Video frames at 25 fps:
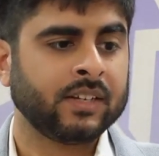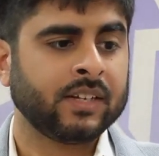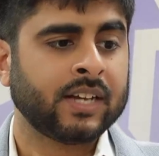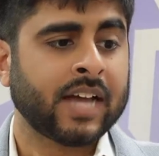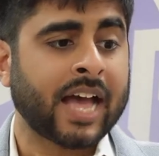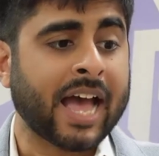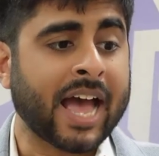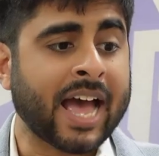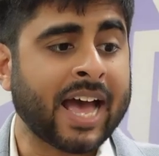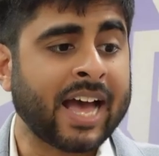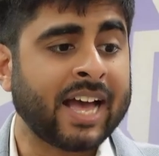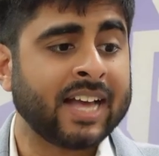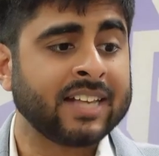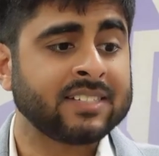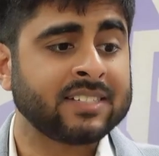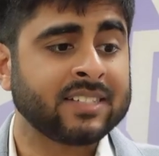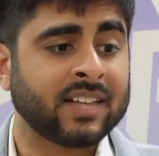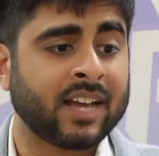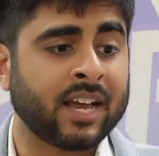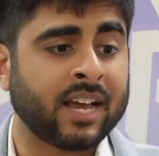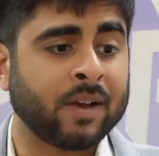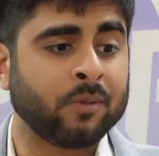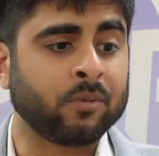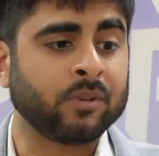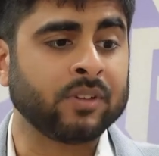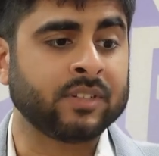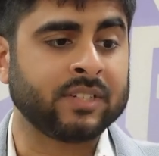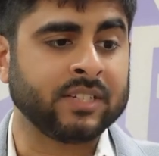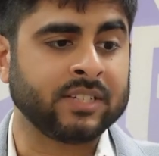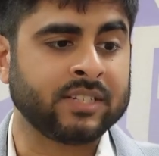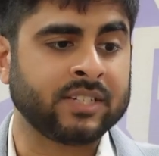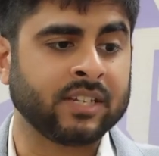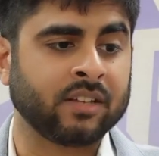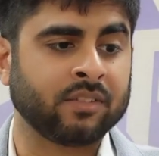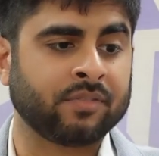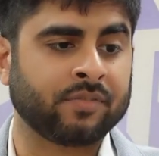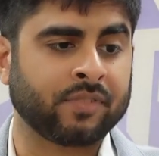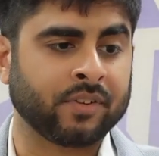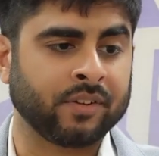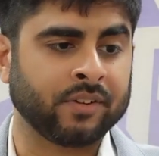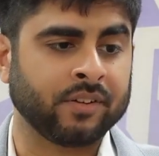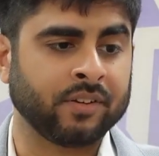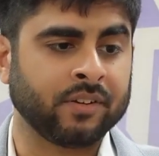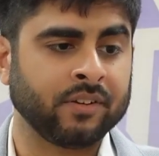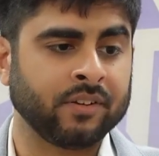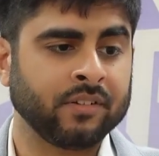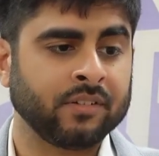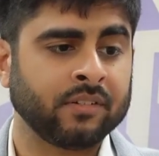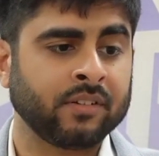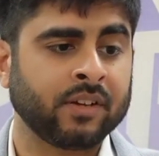As I will detail
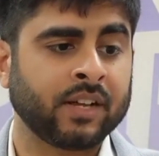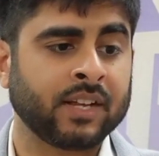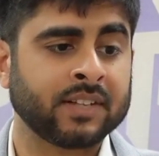further,